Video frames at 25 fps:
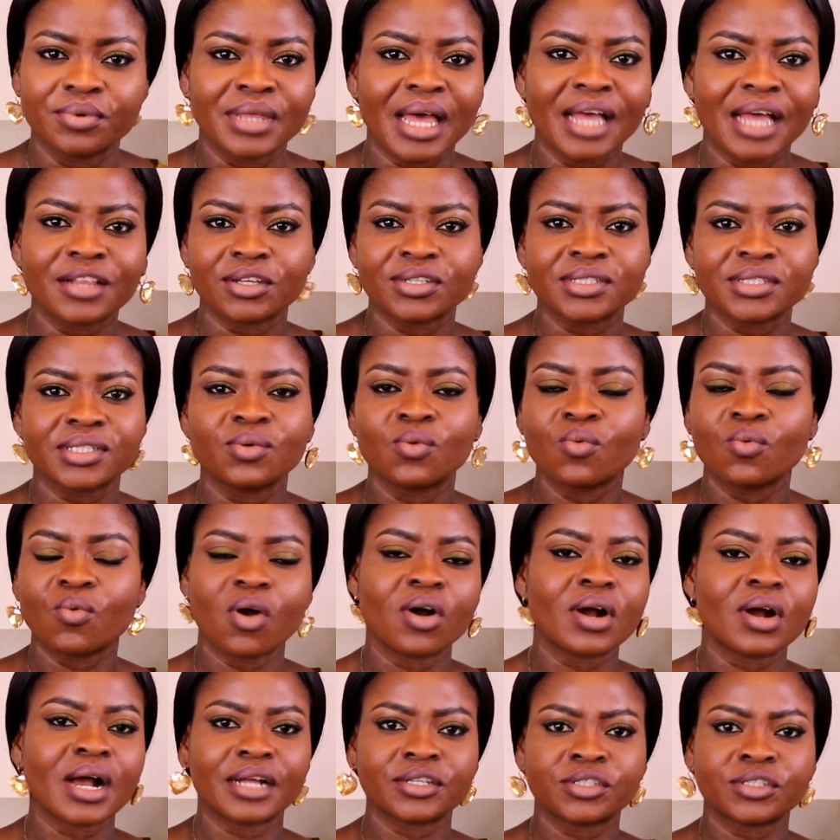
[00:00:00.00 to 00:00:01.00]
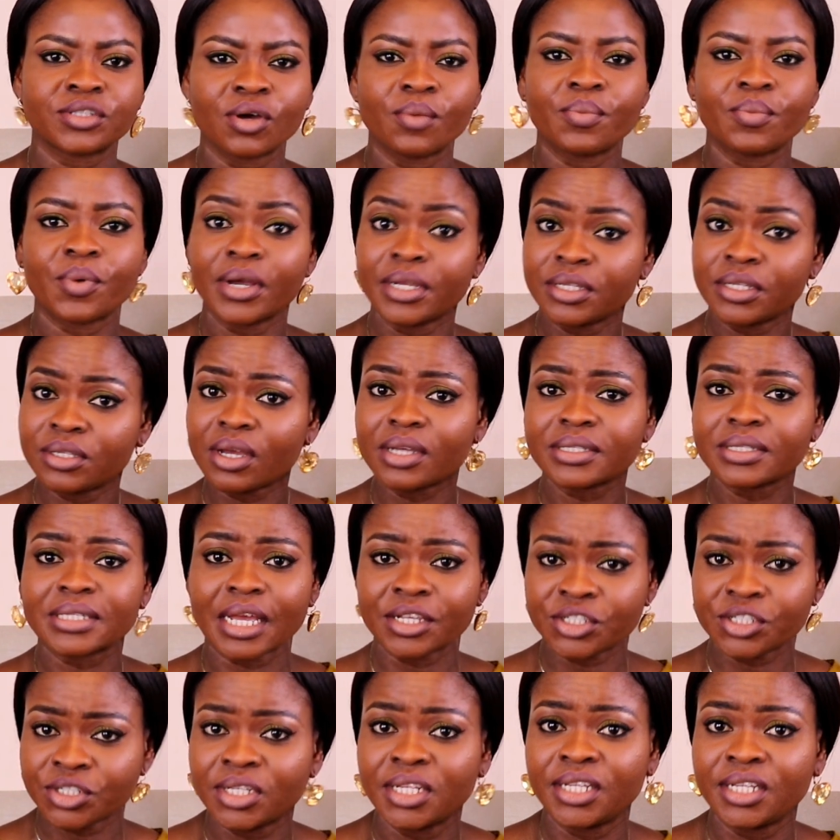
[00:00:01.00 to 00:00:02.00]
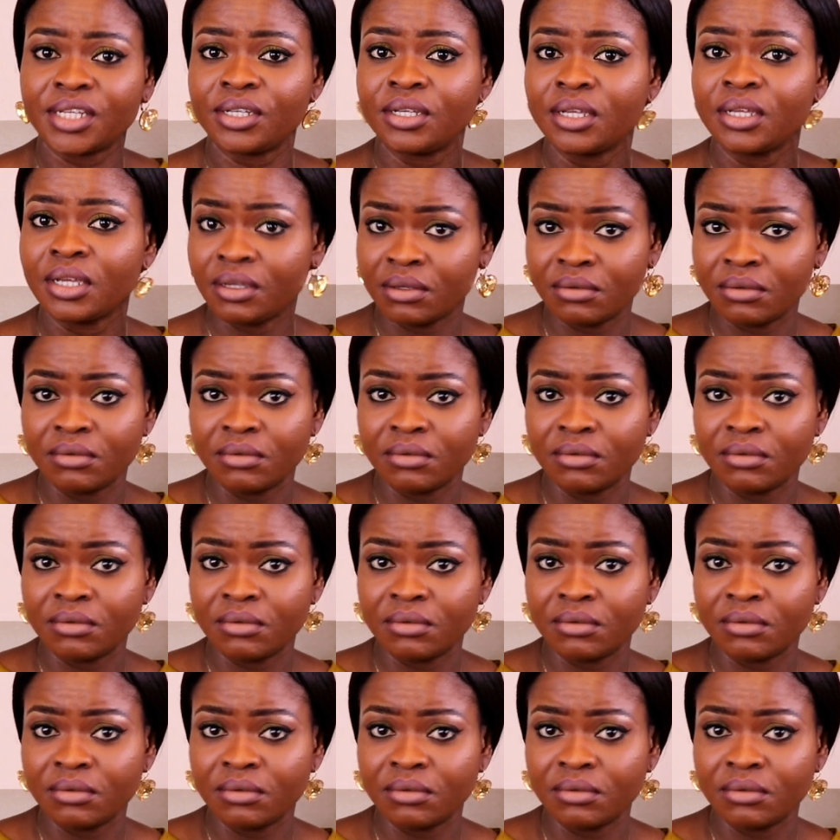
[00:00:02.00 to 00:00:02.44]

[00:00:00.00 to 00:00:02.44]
That doesn't work at all. But it does actually.